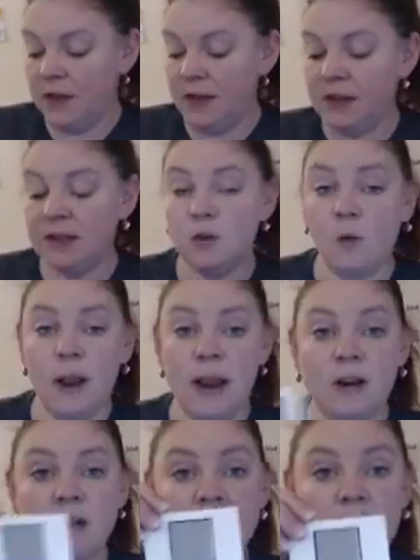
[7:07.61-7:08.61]
The
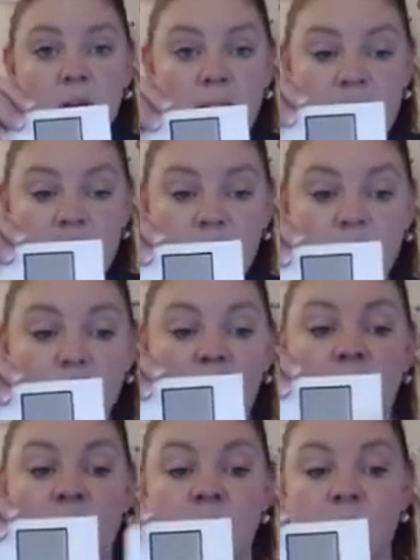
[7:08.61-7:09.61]
squares are
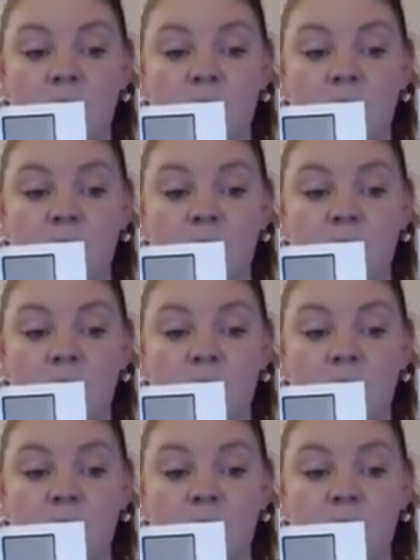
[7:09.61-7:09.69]
equal.